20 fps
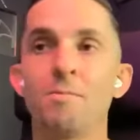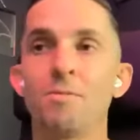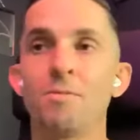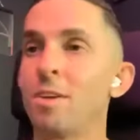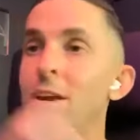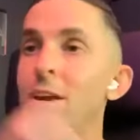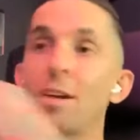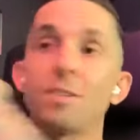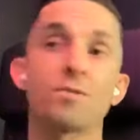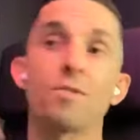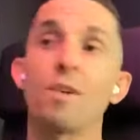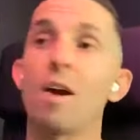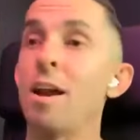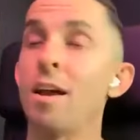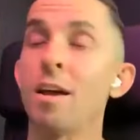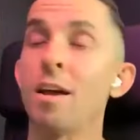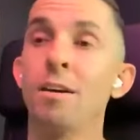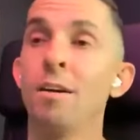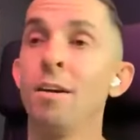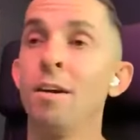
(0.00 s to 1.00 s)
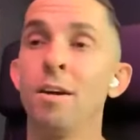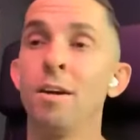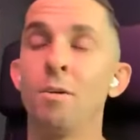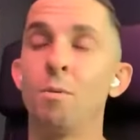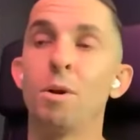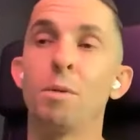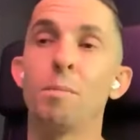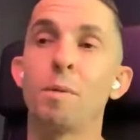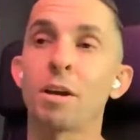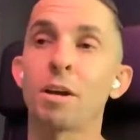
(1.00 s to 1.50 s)

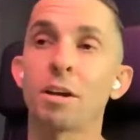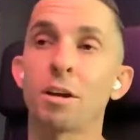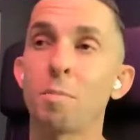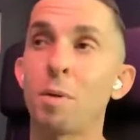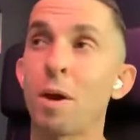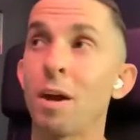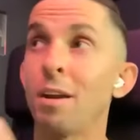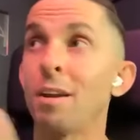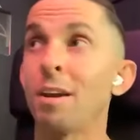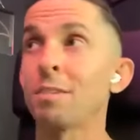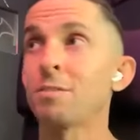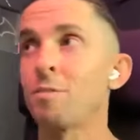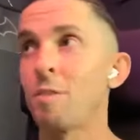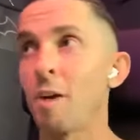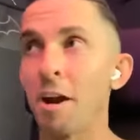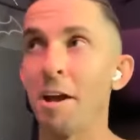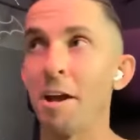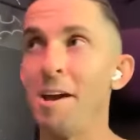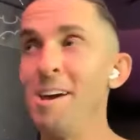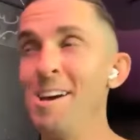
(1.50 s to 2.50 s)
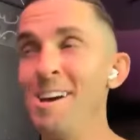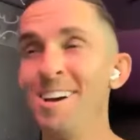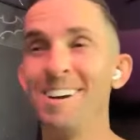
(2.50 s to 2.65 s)
When am I going to get paid? Next Friday.